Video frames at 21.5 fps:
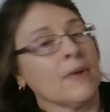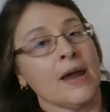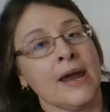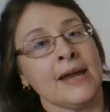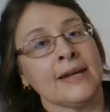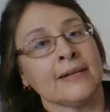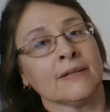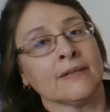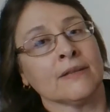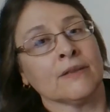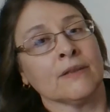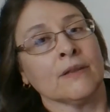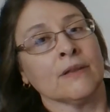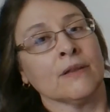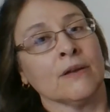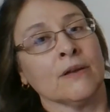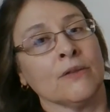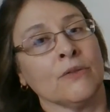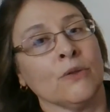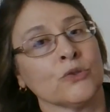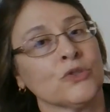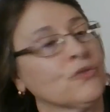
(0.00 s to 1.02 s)
ate
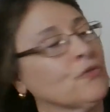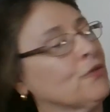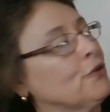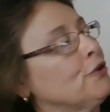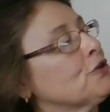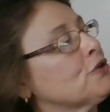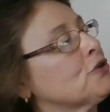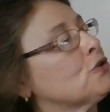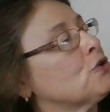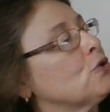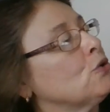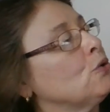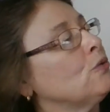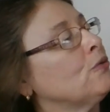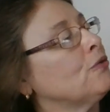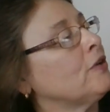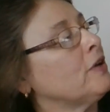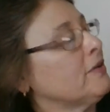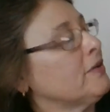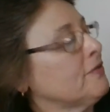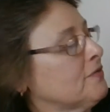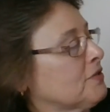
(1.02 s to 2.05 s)
those first
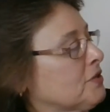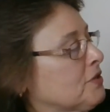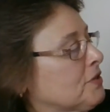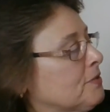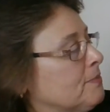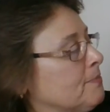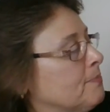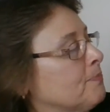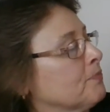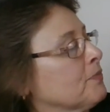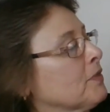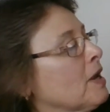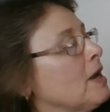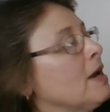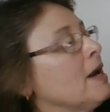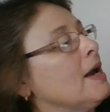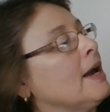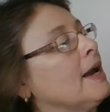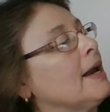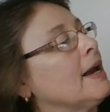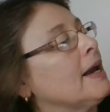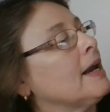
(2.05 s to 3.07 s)
2/5,
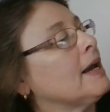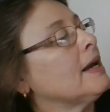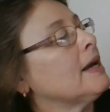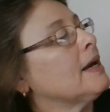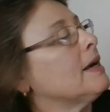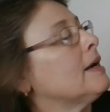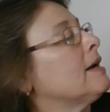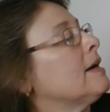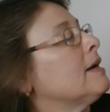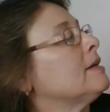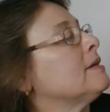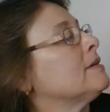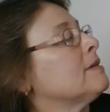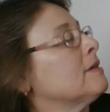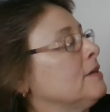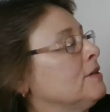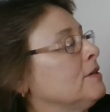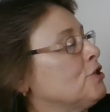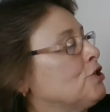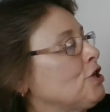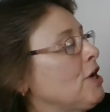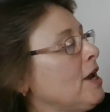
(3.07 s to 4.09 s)
and
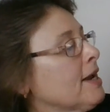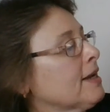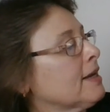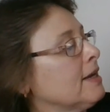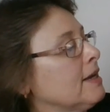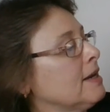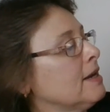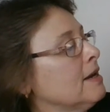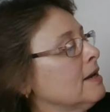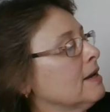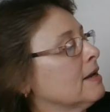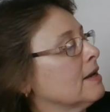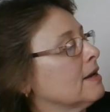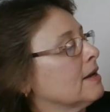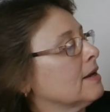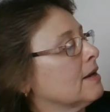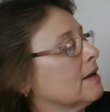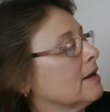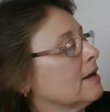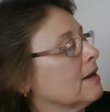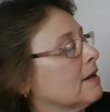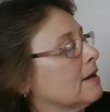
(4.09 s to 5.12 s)
Jackie
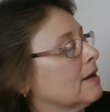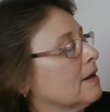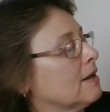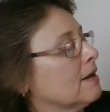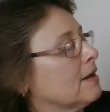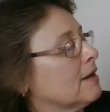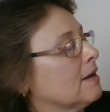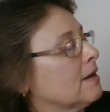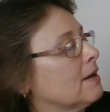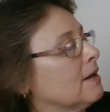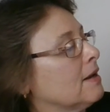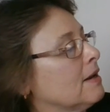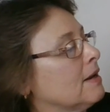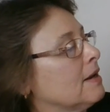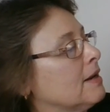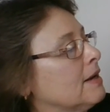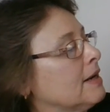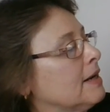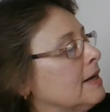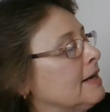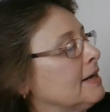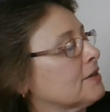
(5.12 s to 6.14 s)

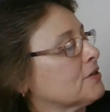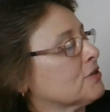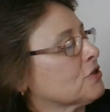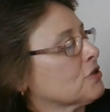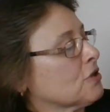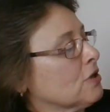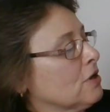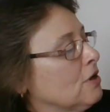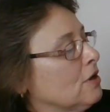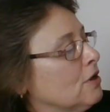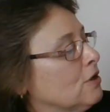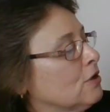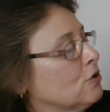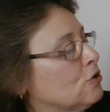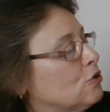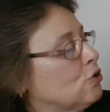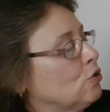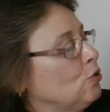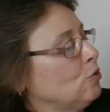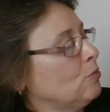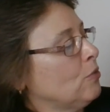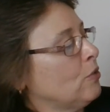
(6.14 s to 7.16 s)
eats
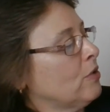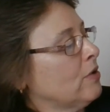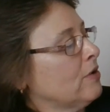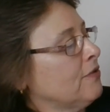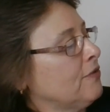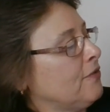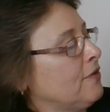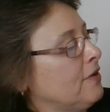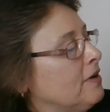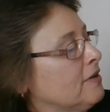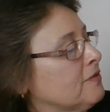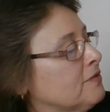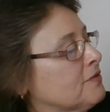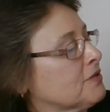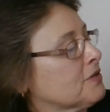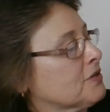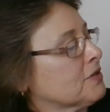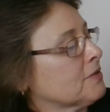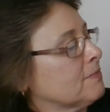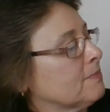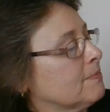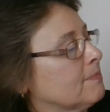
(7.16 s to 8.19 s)
2 more
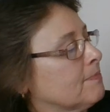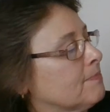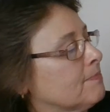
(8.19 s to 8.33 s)
fifths.